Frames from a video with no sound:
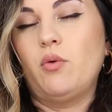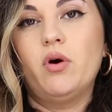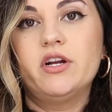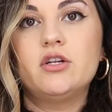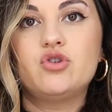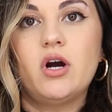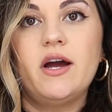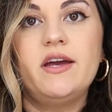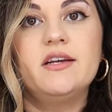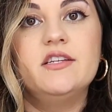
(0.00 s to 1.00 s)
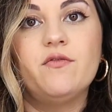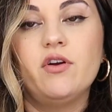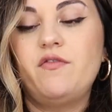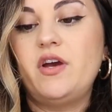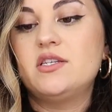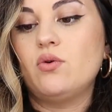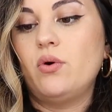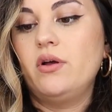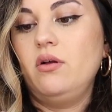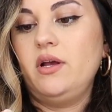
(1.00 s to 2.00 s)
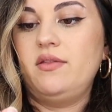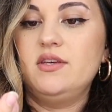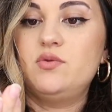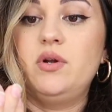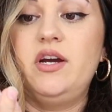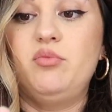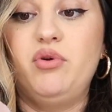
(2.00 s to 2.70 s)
I wanted to try a different face oil, and this one had